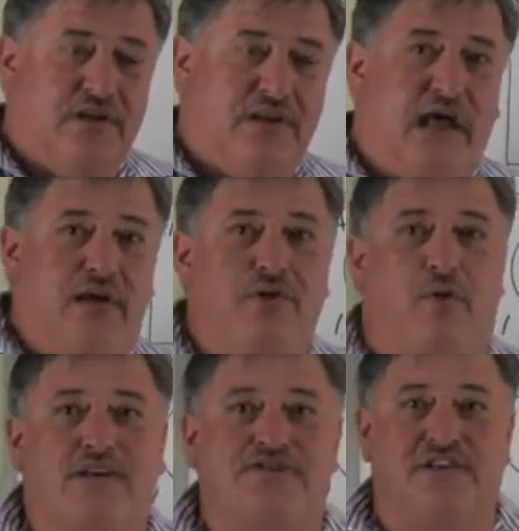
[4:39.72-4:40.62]
Now the
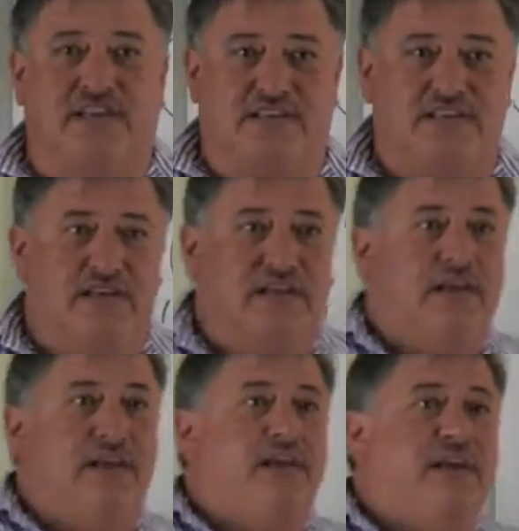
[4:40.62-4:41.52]
question is
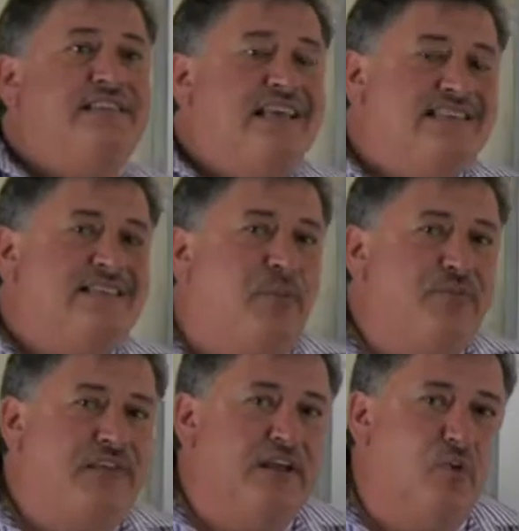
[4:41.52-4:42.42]
there
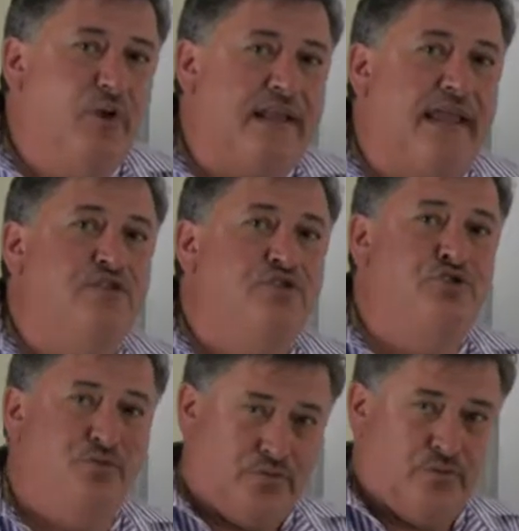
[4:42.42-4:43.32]
something we can
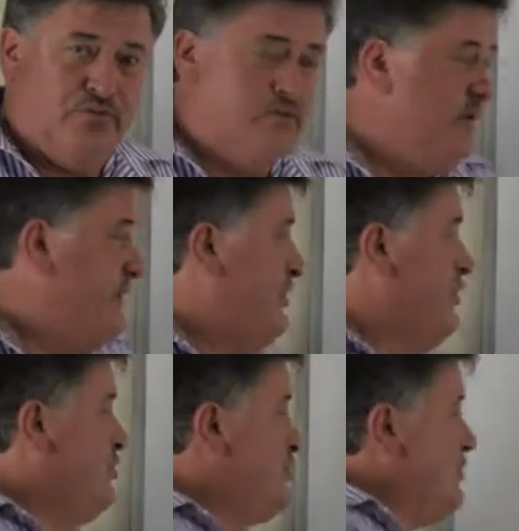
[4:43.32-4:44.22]
do
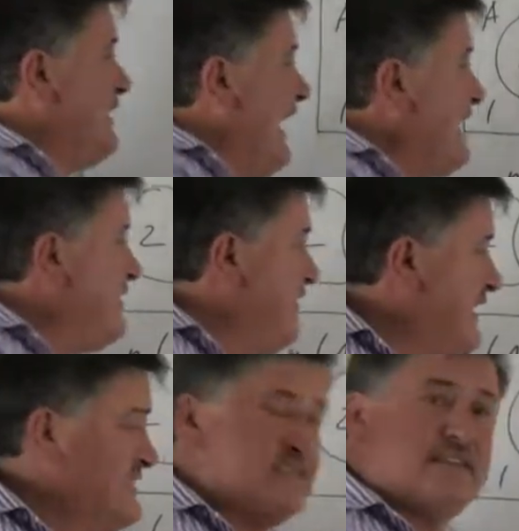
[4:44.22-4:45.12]
to get
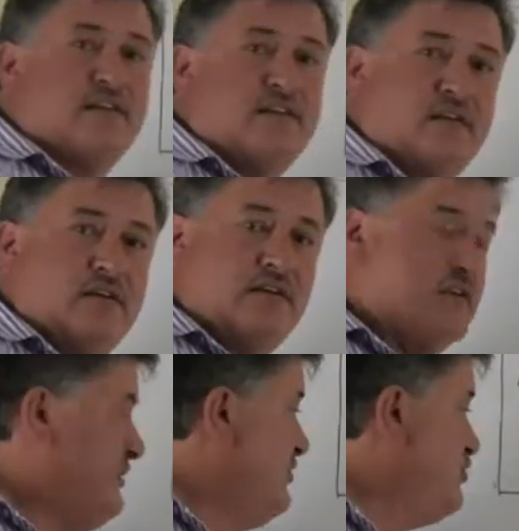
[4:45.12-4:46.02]
this
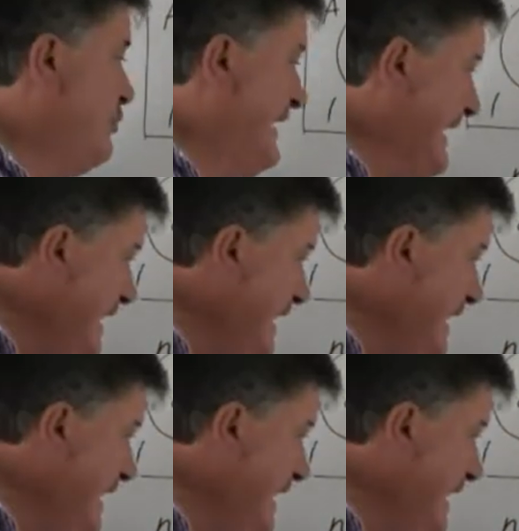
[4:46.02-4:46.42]
to be